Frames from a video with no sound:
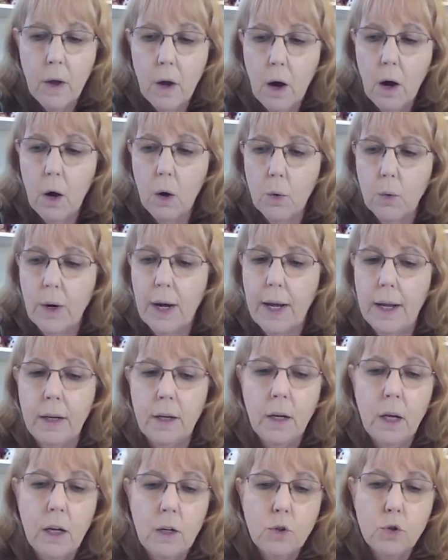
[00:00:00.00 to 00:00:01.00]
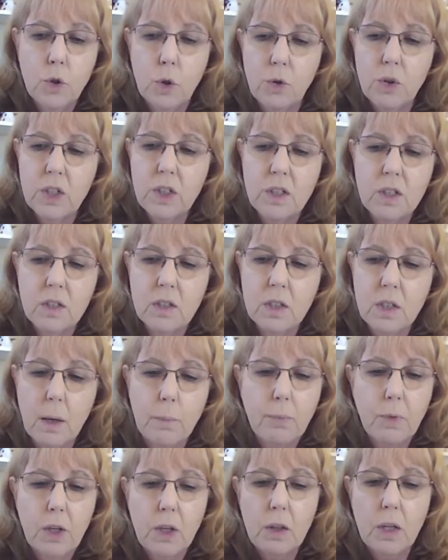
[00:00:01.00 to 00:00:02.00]
All right. So this is
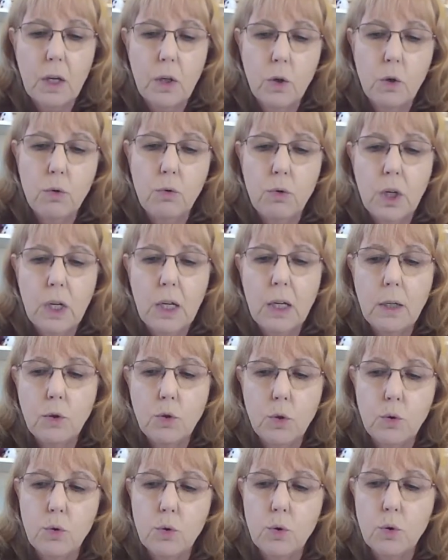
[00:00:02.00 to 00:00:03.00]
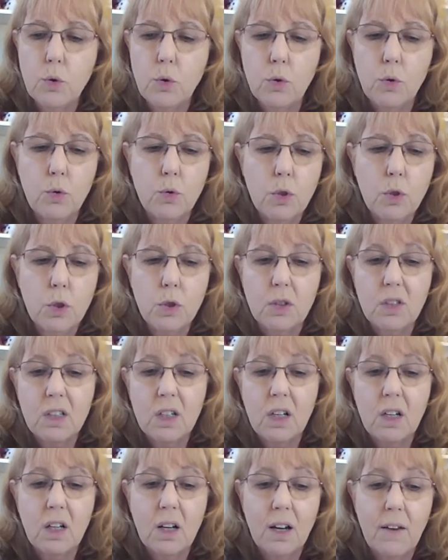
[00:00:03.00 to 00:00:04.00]
something that you need to do, to
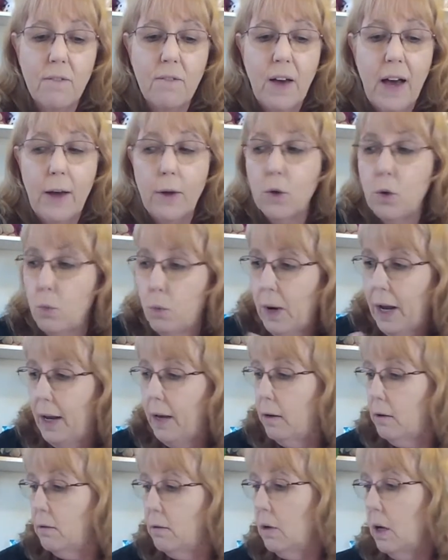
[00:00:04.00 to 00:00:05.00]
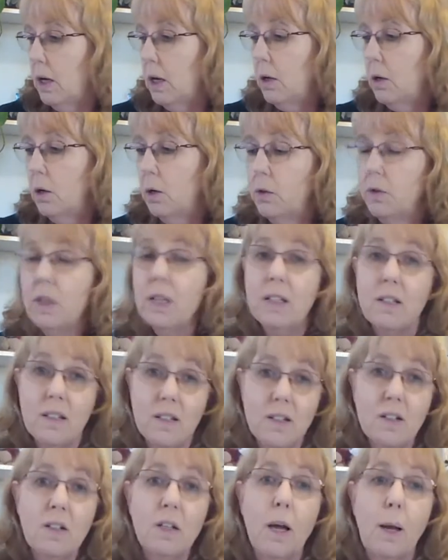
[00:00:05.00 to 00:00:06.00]
sit and evaluate. This
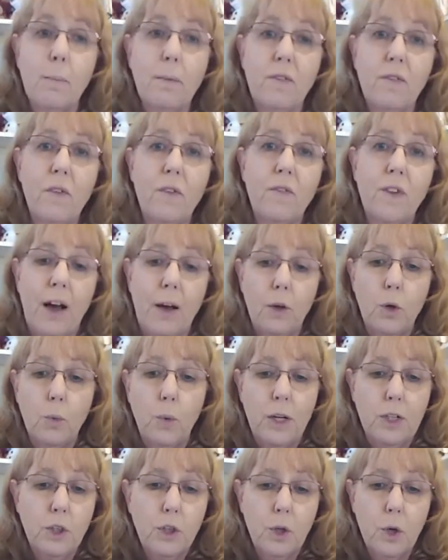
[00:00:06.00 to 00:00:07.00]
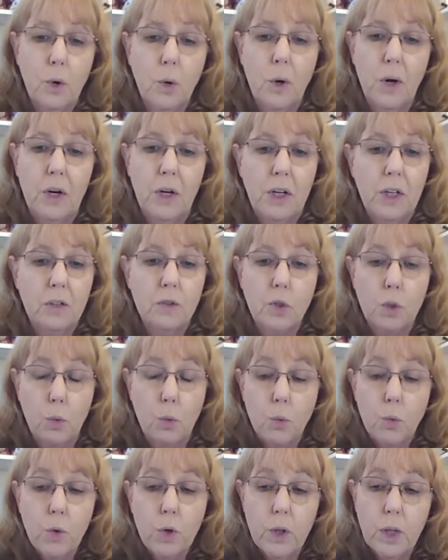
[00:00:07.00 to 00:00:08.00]
is a time of evaluation, Aquarians. It
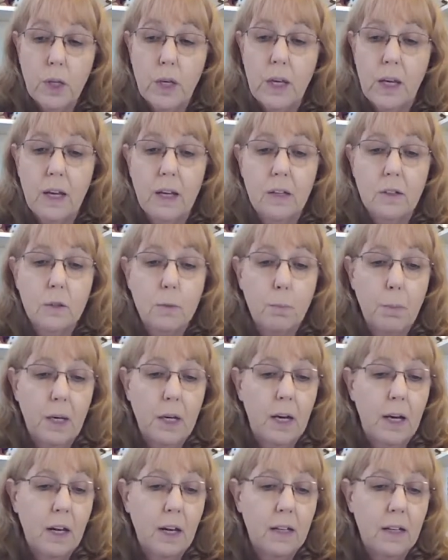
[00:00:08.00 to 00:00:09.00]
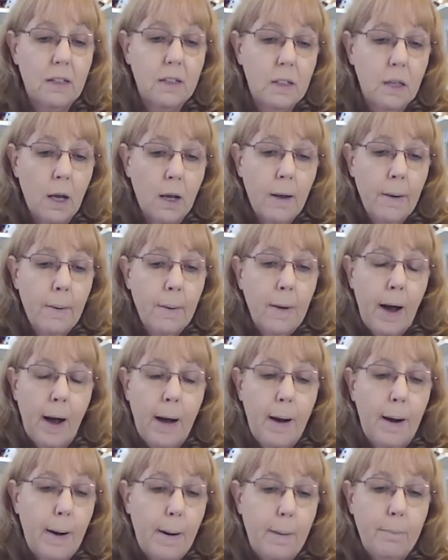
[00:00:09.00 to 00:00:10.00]
really is, because
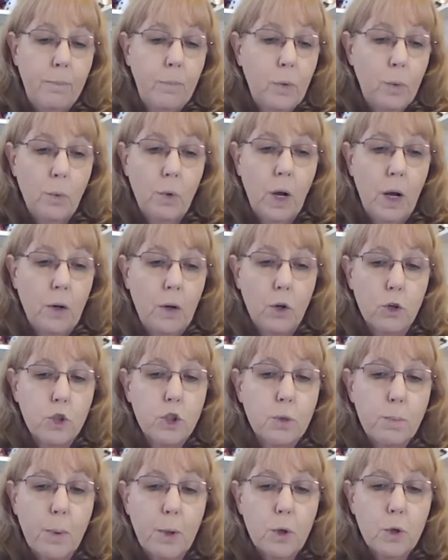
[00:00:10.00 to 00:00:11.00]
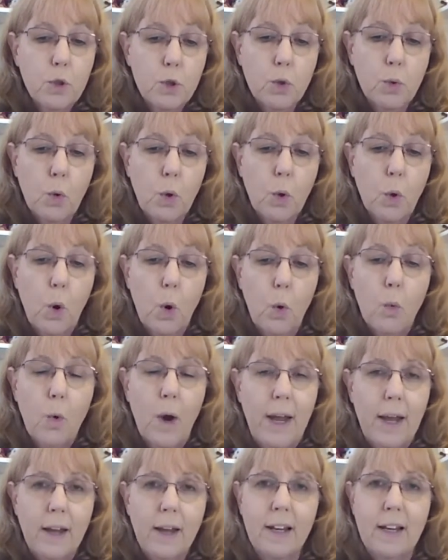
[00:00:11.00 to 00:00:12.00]
um, your spiritual
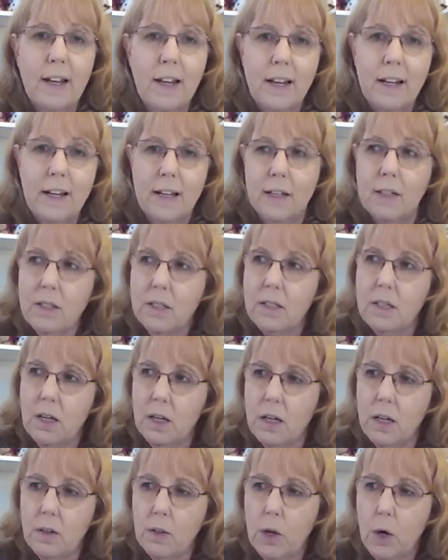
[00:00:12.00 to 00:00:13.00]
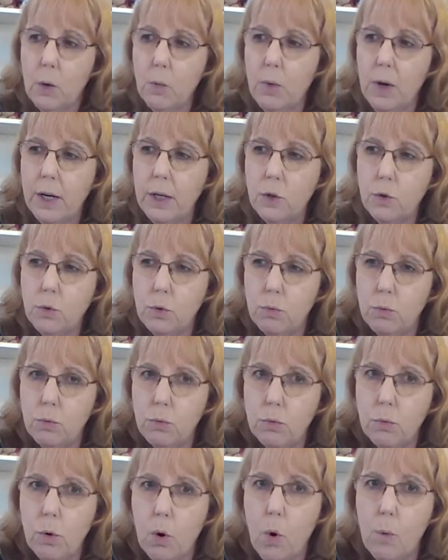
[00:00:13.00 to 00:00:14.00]
awakening is sitting there ready to
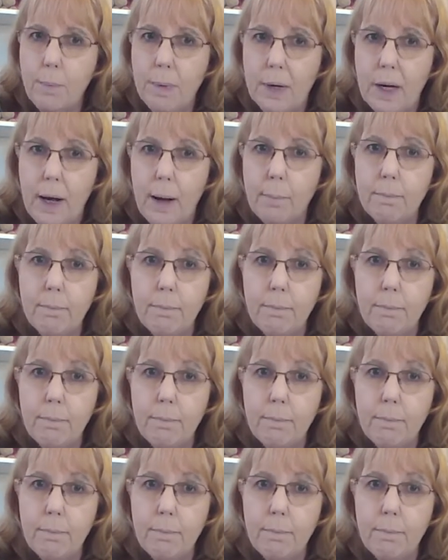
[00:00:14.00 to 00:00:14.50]
open up.